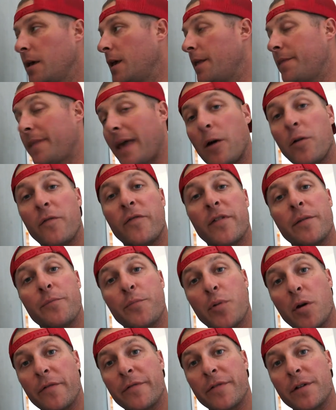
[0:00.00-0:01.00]
and that will
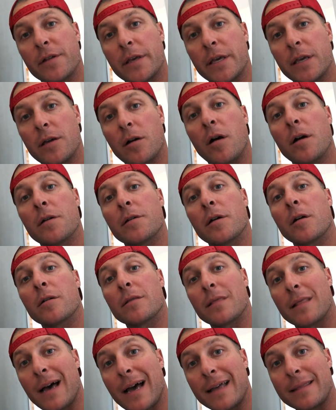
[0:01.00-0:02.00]
fit perfectly on our
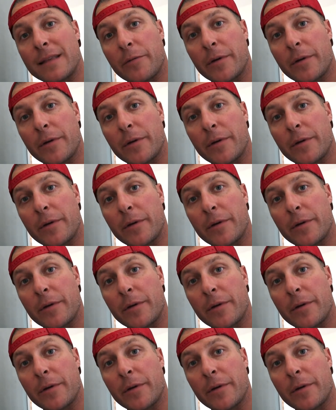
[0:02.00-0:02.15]
line